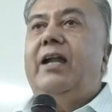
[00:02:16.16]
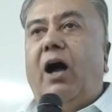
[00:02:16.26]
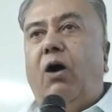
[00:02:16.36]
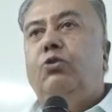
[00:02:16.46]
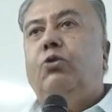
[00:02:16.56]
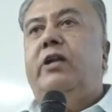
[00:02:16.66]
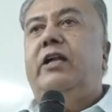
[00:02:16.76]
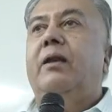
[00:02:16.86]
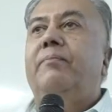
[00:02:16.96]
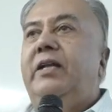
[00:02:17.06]
how to
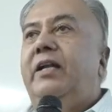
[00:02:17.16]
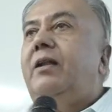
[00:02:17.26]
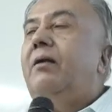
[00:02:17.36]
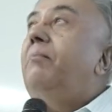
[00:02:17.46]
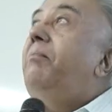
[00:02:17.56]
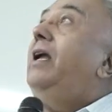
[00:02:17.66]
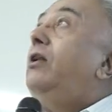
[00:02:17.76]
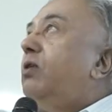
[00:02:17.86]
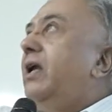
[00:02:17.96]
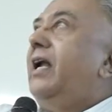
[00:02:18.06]
determine it by looking